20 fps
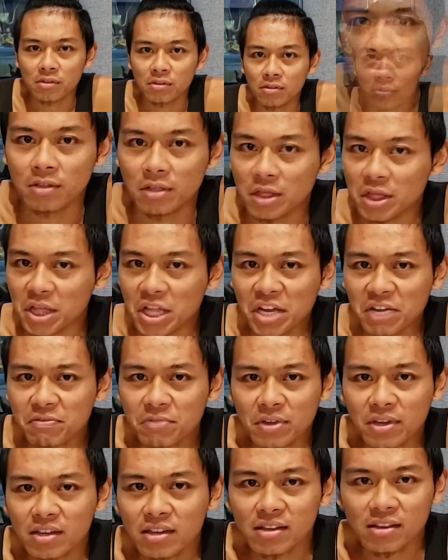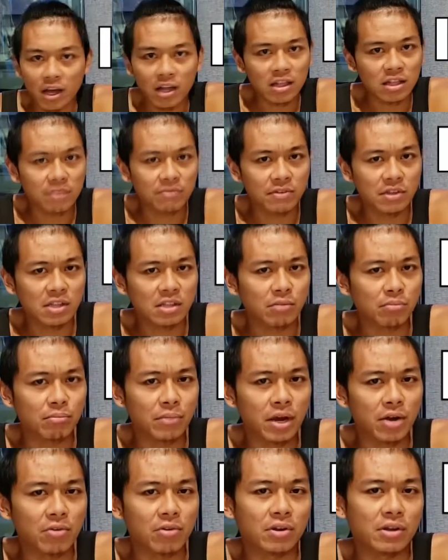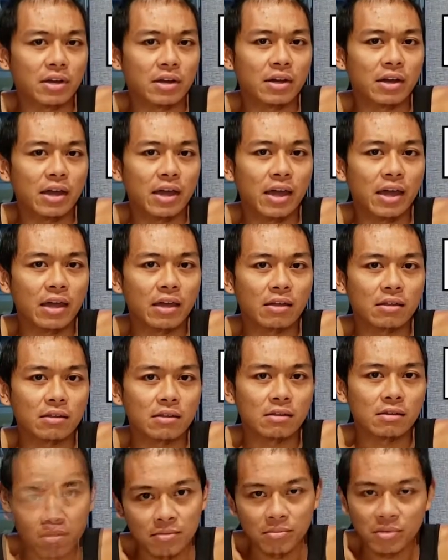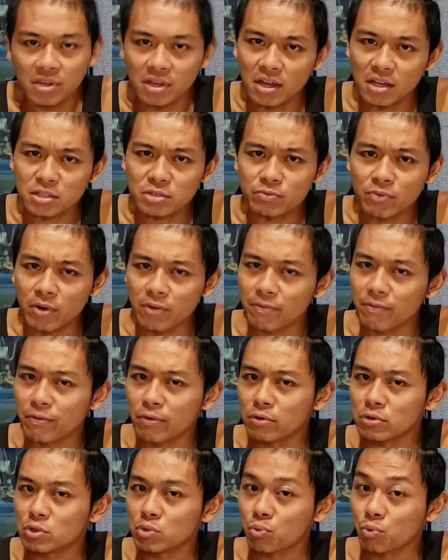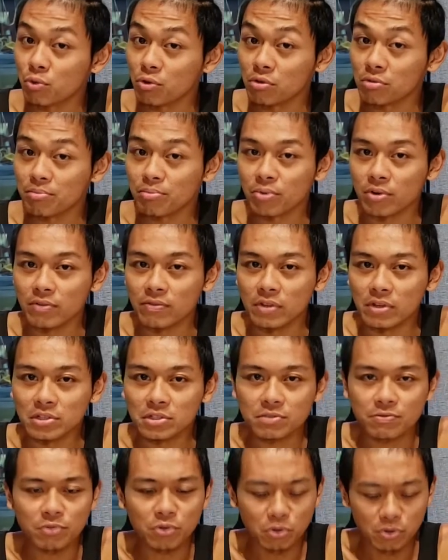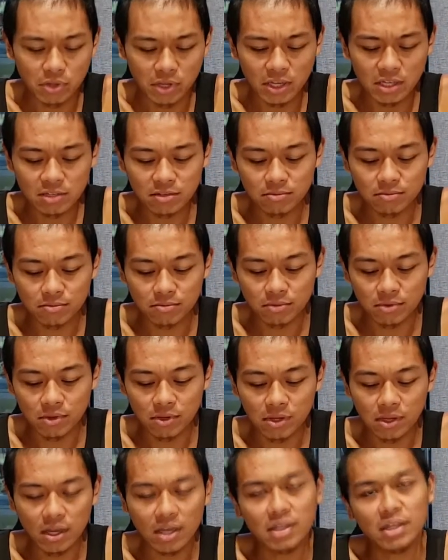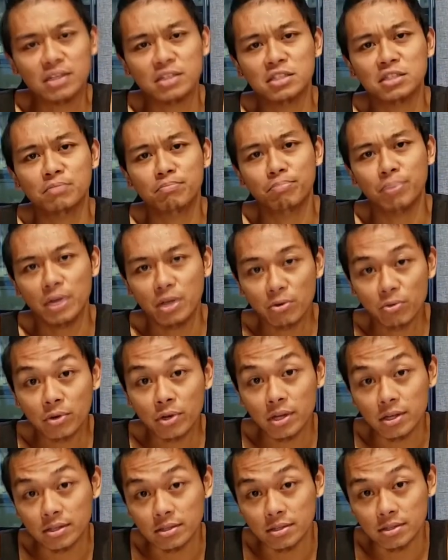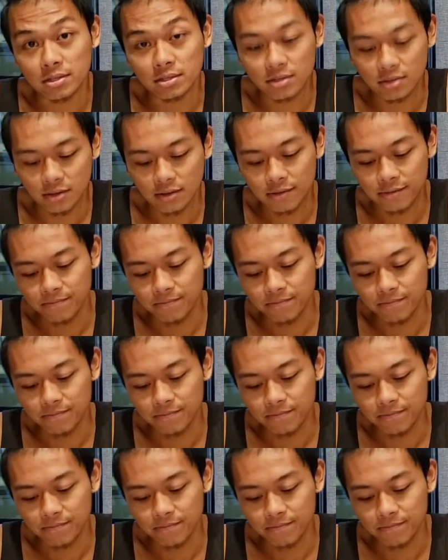living. I live in America, and because of our first world privilege, food is an experience.